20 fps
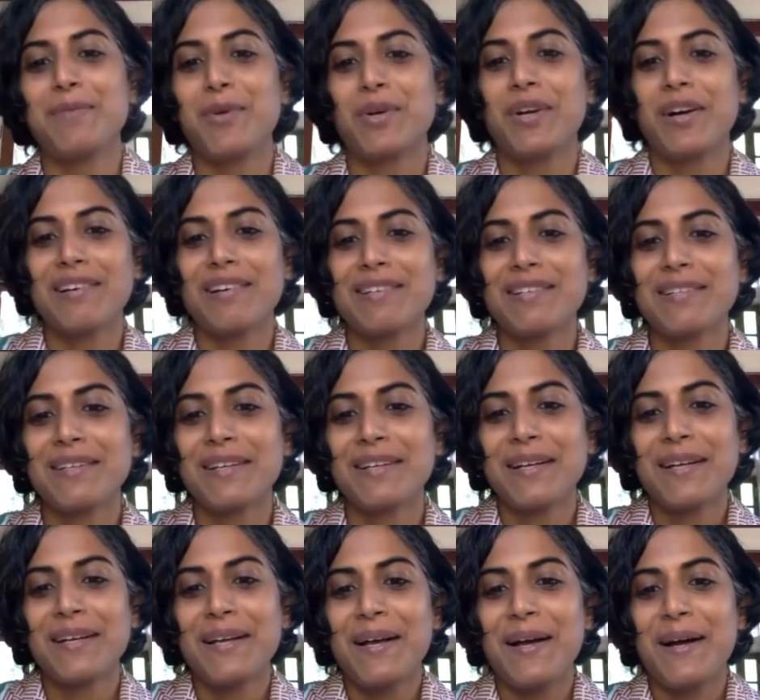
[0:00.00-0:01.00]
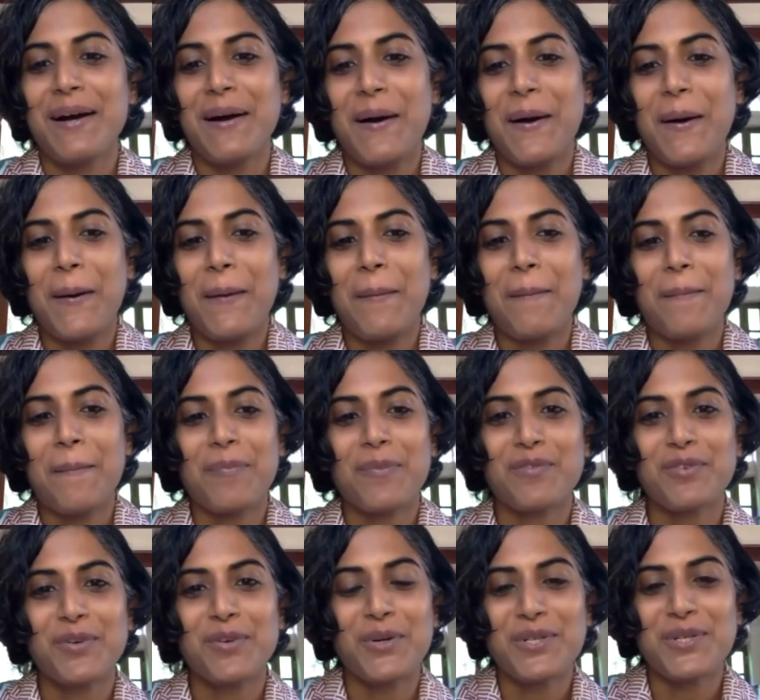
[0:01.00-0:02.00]
You can't um,
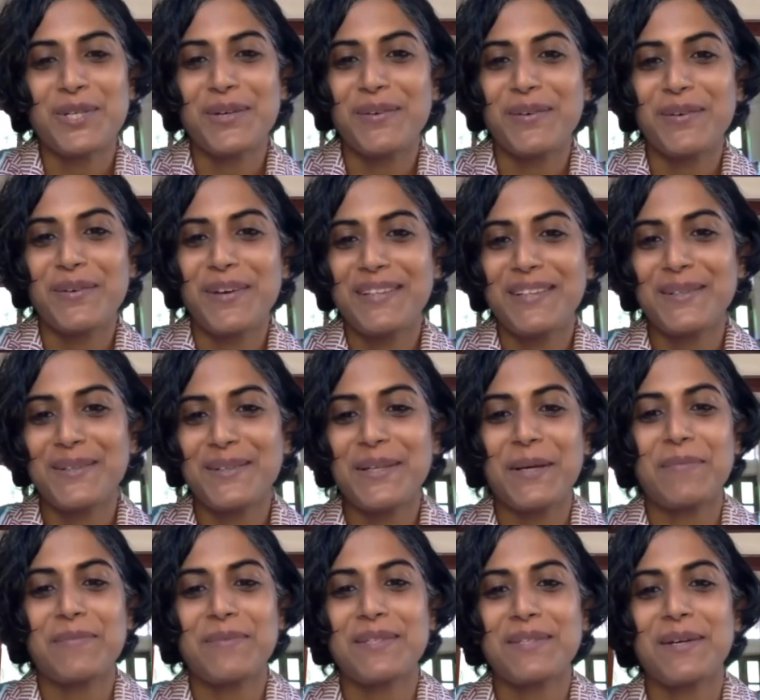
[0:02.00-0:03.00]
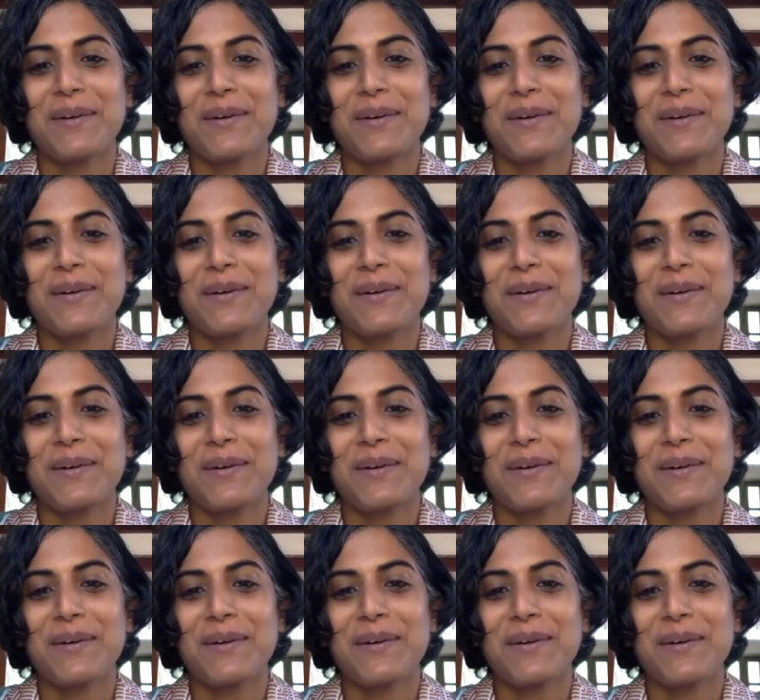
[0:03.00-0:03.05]
force your way through them.